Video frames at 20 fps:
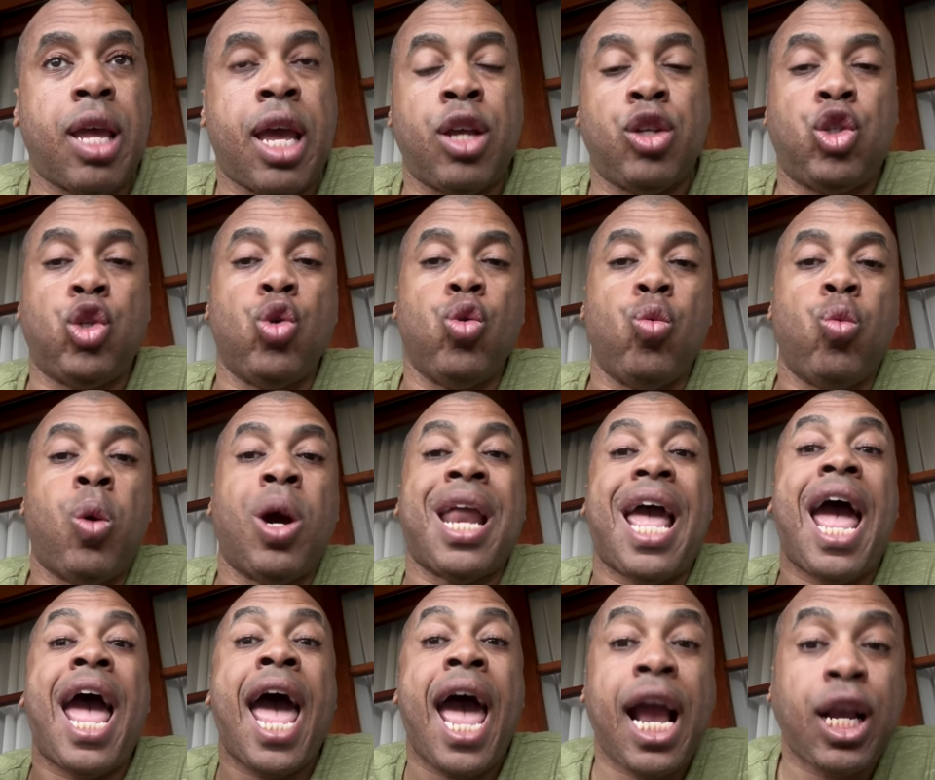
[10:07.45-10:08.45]
as to what
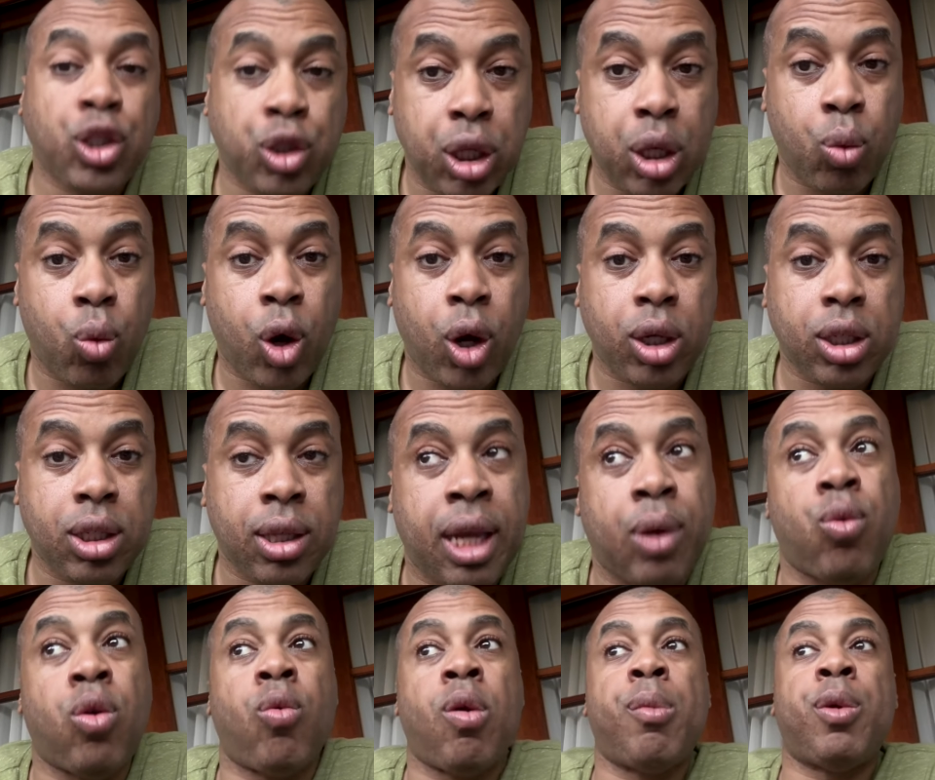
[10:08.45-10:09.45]
actually works, like
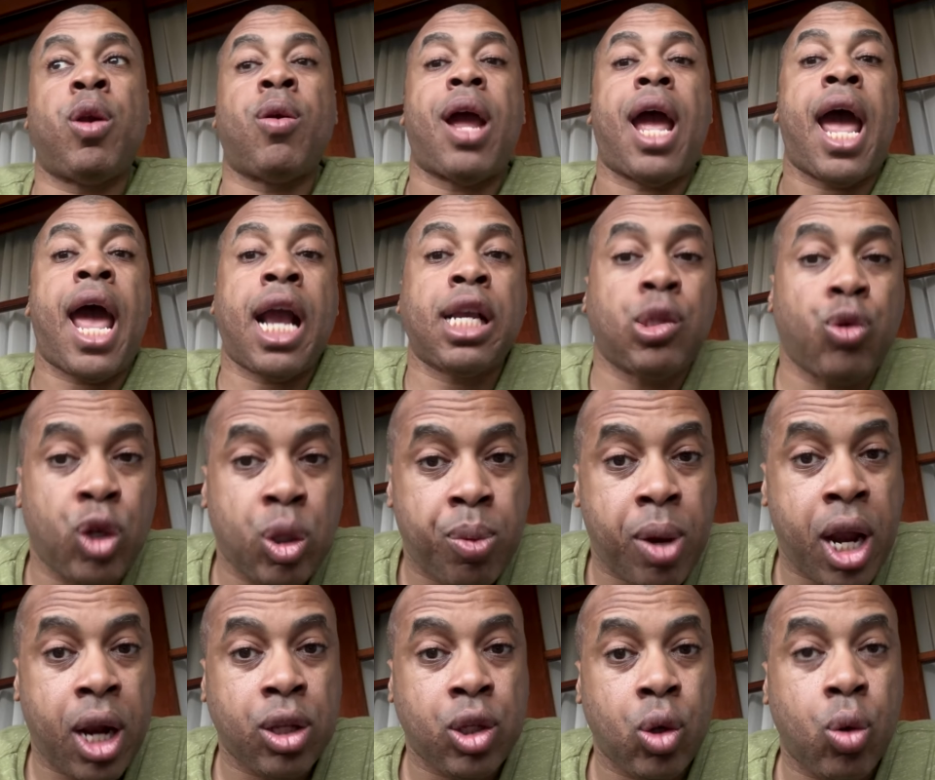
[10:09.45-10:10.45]
what women are actually
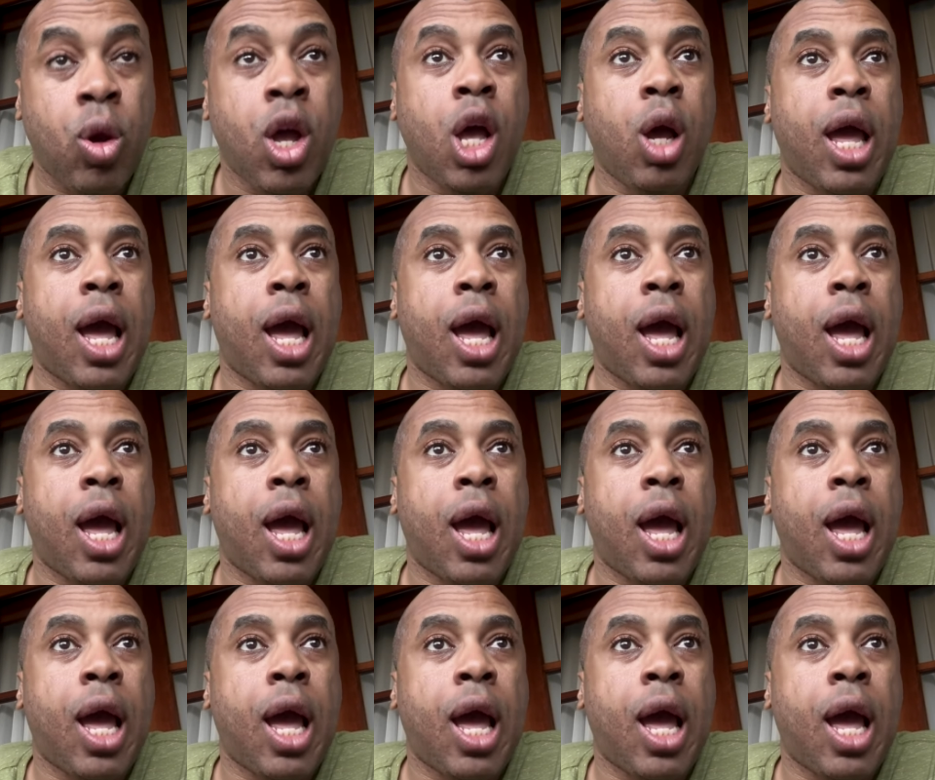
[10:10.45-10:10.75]
responding to,